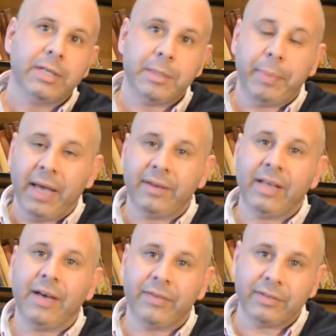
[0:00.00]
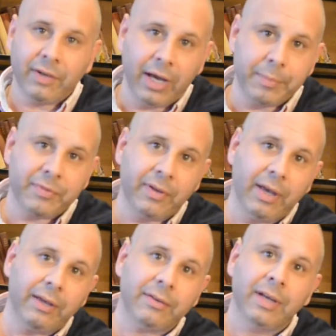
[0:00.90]
to pay to have it
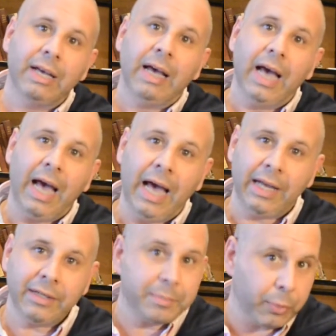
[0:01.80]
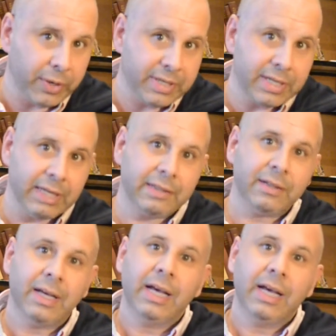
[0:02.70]
typeset and printed